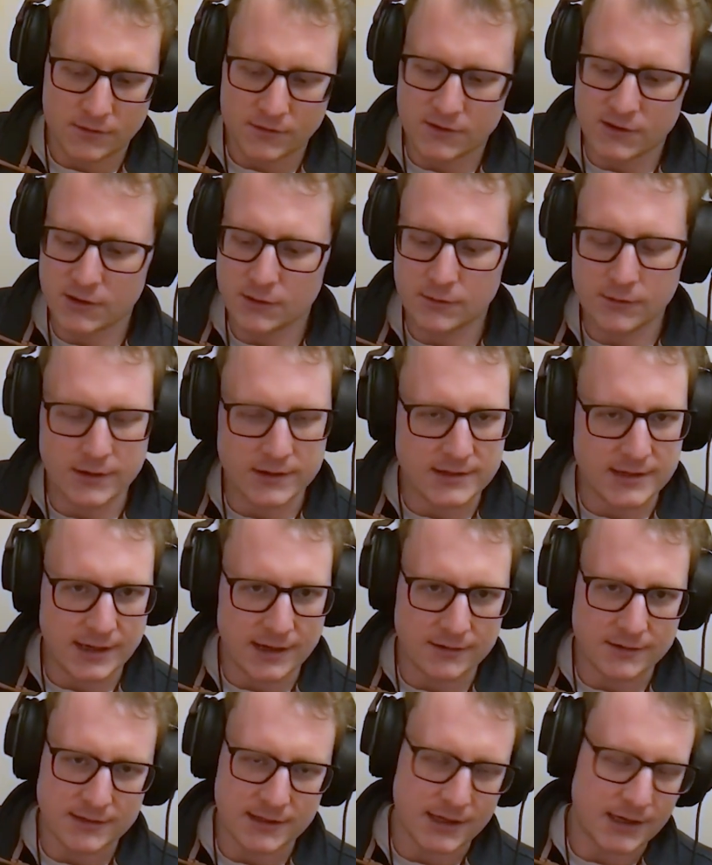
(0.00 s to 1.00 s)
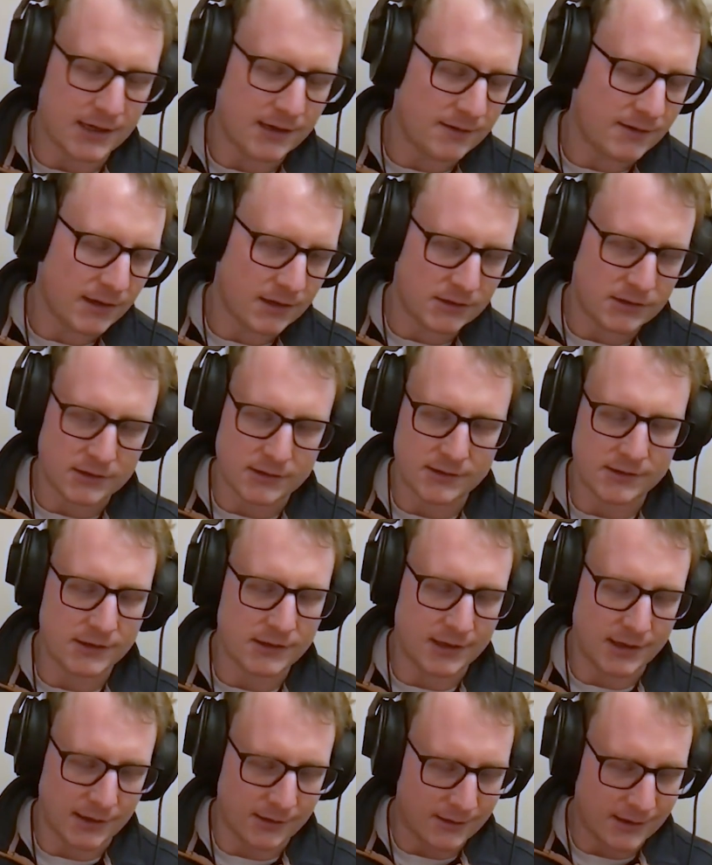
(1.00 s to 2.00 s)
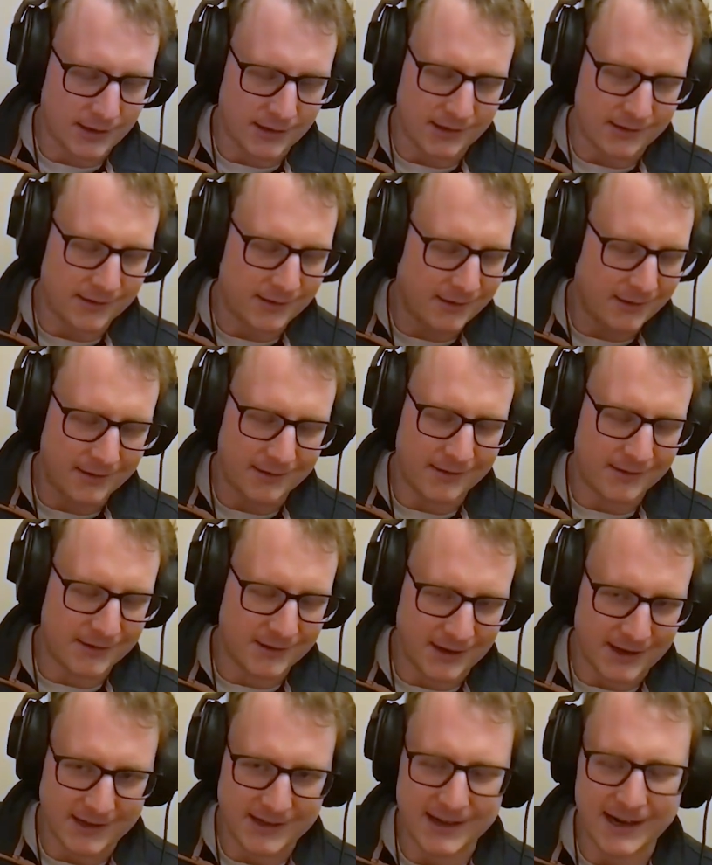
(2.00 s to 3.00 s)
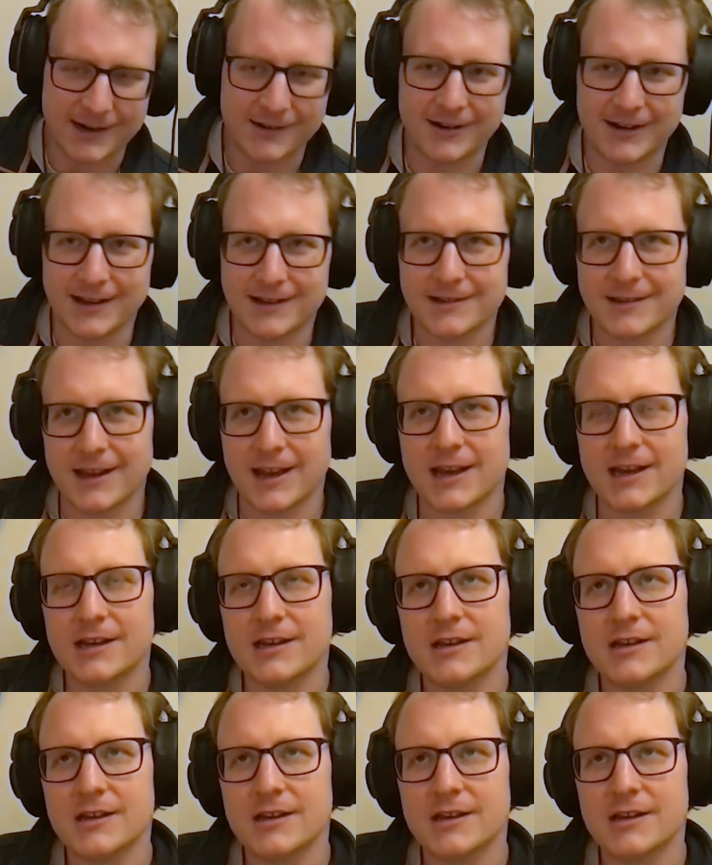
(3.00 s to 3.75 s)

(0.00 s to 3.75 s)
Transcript: to a DLT, such as, you know, like to Hedera, let's say,